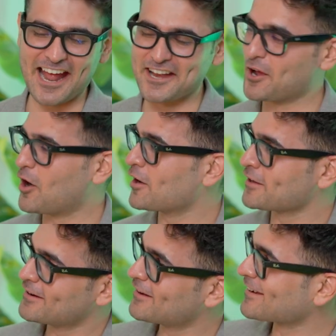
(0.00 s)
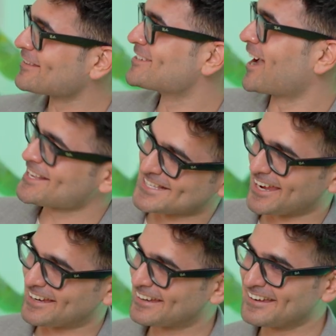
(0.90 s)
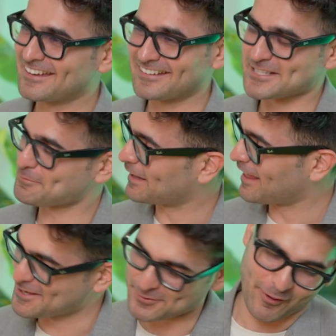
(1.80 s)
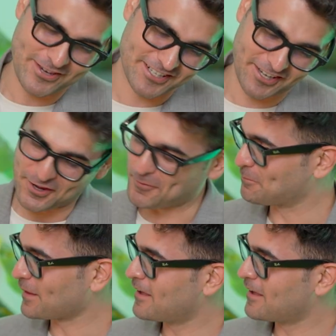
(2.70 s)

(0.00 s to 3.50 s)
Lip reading: And you're here in GISEC. This is my last question to you.